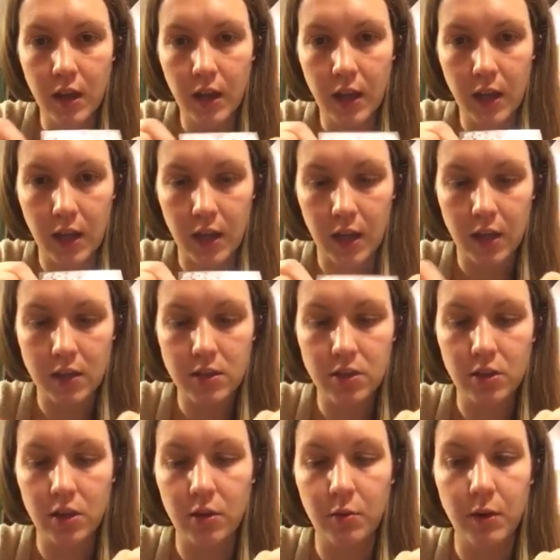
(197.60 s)
and you're
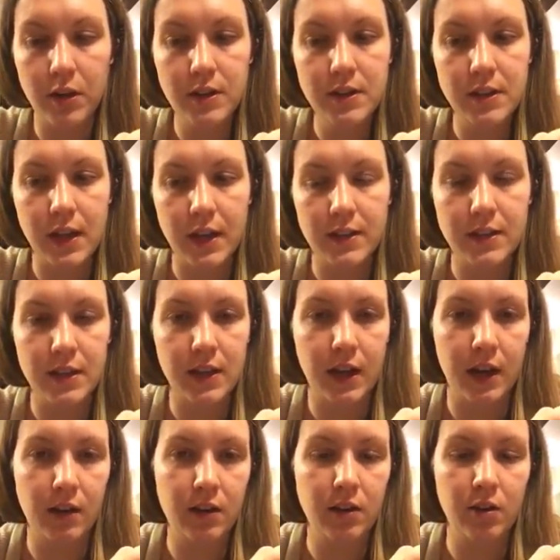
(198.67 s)
going to want to size it. I
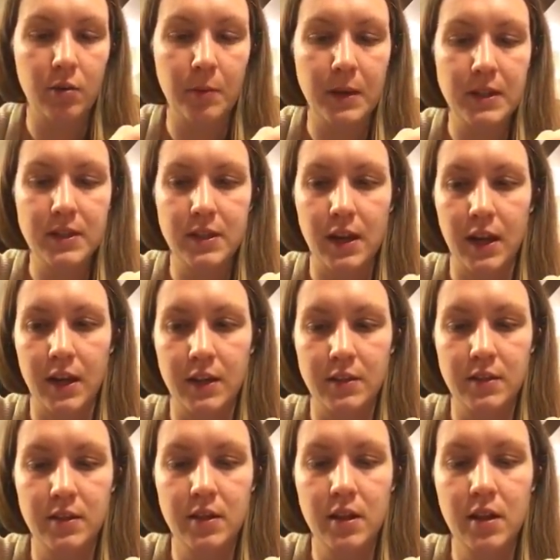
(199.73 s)
already know my
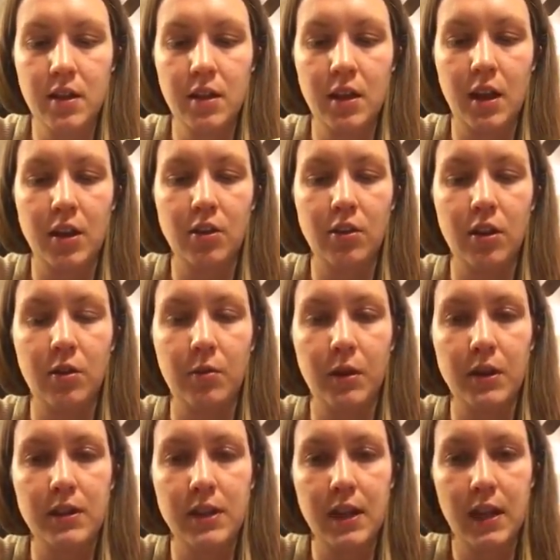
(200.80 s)
size. And you're going to want
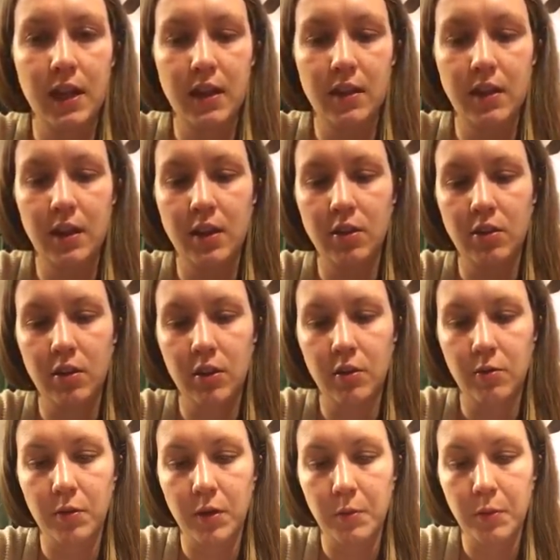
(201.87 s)
to take it and you're going to
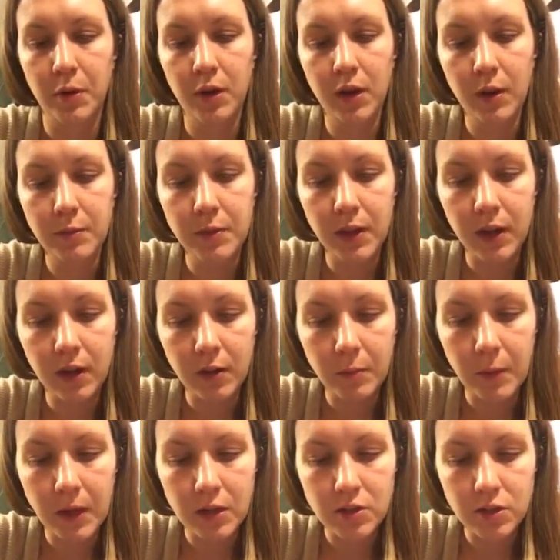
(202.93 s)
want to put it up there and
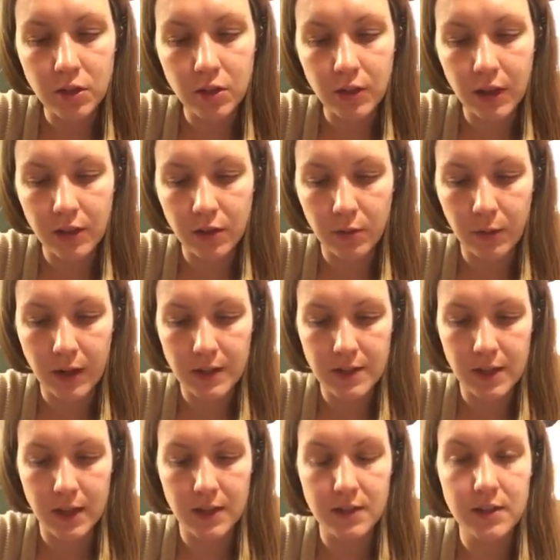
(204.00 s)
make sure you get the right
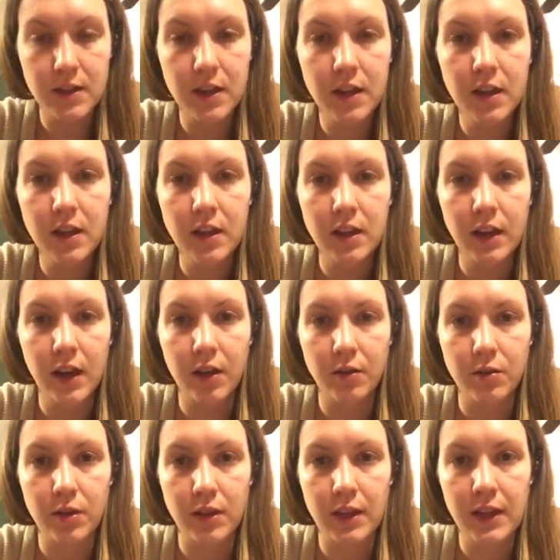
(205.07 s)
size. Now
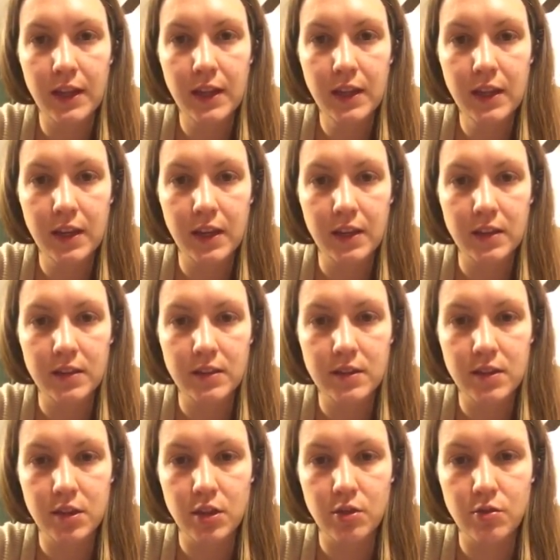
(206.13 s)
the key
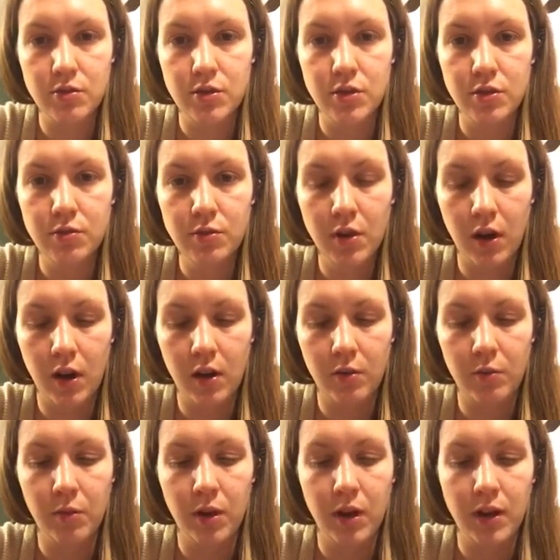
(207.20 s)
is you do not
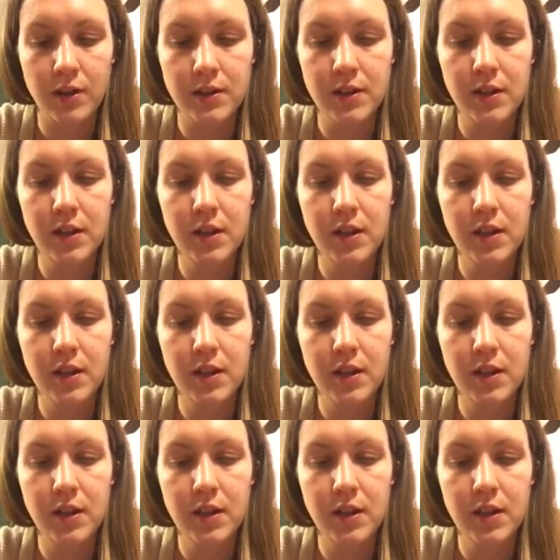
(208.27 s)
want